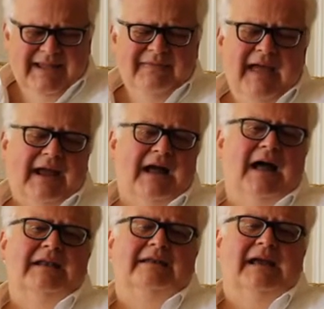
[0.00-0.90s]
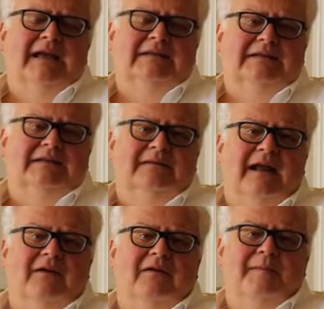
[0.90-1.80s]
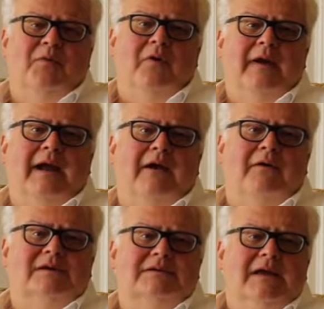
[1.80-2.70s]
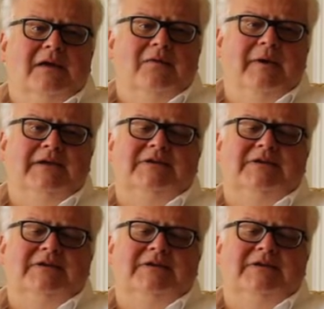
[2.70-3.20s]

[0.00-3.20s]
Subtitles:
that context, that early morning hours, we